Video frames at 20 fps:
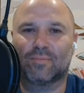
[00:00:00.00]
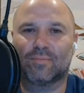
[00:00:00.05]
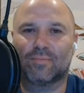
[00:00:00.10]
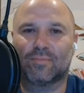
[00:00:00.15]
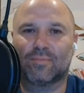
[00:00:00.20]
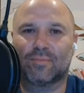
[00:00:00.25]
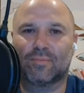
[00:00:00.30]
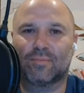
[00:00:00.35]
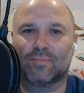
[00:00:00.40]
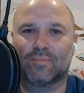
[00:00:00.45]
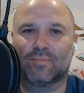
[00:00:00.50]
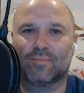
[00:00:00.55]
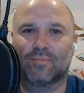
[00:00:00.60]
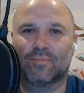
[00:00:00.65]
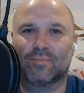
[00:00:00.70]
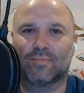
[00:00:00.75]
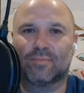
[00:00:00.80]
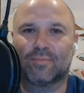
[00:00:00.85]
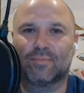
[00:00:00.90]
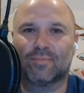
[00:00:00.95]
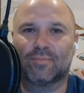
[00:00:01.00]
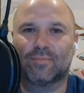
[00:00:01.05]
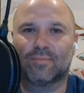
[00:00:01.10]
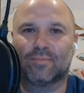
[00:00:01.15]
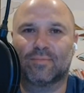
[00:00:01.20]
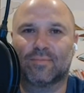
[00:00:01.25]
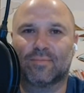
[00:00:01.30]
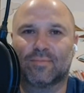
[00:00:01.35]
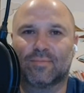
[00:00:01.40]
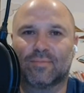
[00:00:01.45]

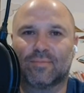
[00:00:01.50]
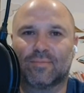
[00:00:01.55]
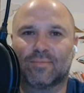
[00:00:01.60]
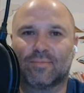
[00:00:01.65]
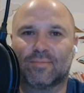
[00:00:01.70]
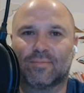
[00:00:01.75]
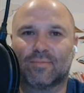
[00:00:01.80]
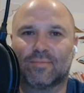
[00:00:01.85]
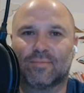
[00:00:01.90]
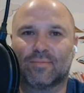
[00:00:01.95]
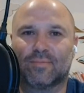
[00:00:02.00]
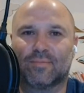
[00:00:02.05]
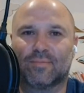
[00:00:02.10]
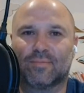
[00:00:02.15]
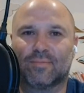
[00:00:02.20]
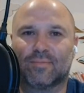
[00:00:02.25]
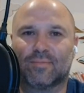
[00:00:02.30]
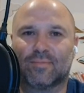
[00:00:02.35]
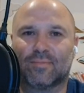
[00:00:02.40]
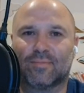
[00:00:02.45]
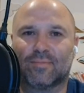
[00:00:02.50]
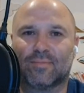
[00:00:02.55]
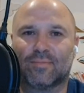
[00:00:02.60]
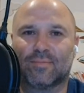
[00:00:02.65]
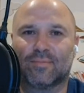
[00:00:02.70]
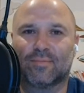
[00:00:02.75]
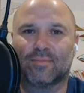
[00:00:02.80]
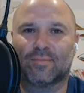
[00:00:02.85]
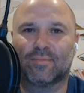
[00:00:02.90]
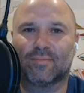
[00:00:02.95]

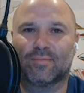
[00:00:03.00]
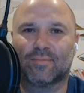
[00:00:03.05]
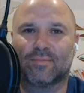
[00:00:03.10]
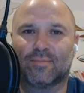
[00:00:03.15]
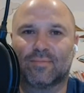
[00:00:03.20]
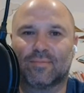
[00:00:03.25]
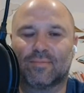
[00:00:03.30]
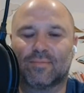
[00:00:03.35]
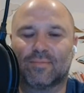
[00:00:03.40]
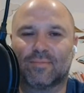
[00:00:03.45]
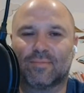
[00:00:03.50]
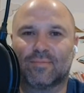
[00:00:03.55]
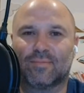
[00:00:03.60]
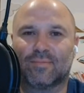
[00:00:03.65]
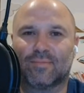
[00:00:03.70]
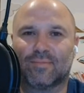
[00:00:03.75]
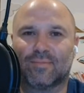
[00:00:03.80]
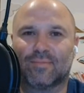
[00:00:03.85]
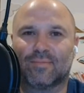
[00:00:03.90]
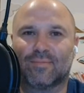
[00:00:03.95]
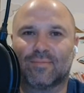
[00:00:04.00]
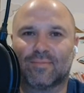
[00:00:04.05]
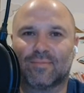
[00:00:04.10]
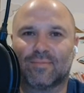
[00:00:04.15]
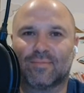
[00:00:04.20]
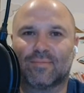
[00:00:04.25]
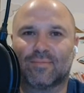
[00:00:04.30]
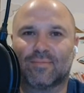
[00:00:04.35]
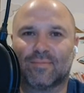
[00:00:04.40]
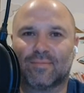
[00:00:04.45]

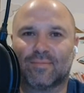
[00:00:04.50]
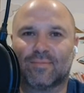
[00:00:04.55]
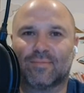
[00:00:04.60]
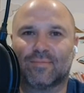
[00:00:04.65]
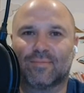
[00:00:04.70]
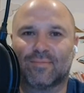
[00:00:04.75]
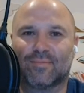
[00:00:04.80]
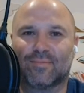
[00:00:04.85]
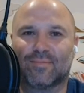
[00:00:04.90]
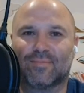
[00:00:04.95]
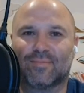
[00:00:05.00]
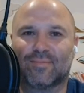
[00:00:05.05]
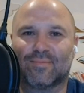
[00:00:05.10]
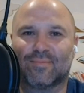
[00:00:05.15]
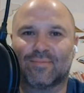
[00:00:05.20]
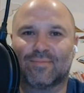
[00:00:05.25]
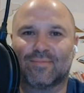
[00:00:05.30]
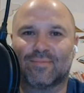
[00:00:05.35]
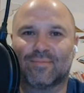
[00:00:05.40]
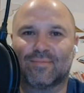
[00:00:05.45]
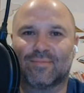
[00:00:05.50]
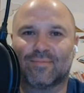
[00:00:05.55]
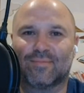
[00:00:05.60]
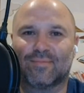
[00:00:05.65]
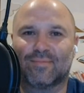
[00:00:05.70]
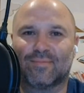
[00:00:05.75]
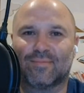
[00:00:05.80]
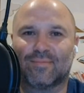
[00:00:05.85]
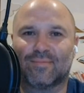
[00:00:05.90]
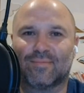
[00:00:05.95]

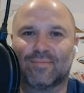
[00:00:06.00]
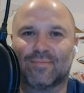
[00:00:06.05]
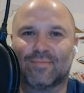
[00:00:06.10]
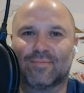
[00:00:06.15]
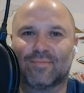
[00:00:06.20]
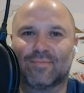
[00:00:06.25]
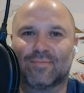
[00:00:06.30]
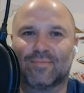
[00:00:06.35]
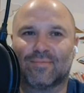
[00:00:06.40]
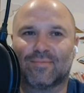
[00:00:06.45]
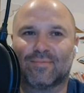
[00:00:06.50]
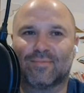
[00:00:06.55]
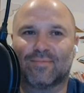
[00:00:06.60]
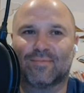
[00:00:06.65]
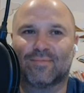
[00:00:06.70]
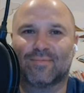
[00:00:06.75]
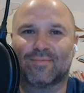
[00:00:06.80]
The person shown says nothing.